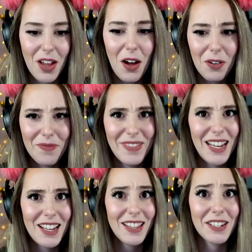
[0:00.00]
Oh,
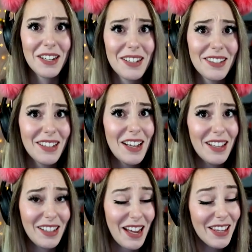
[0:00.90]
me either.
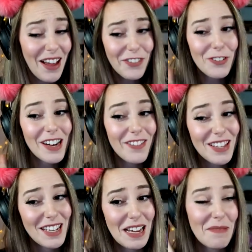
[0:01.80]
Like, I love you and
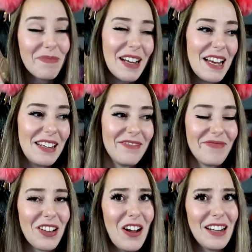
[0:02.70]
everything, but
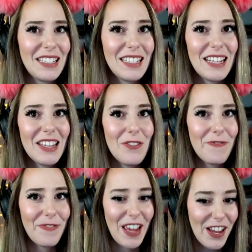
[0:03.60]
honestly, you
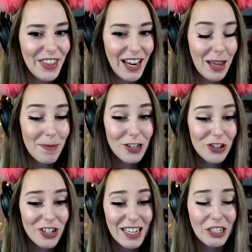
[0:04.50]
failed that
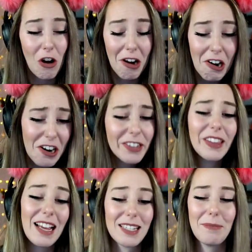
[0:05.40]
chemistry test hard
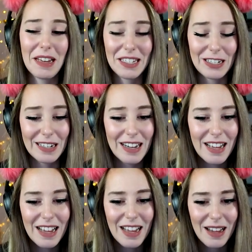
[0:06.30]
last semester.
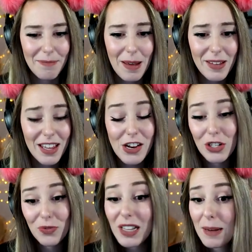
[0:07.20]
Maybe they
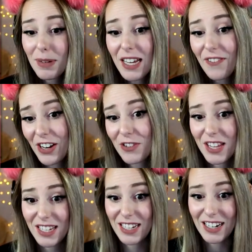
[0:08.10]
just really believe in you
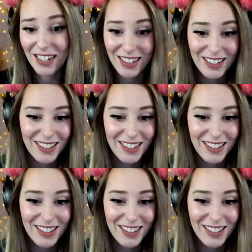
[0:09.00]
this year.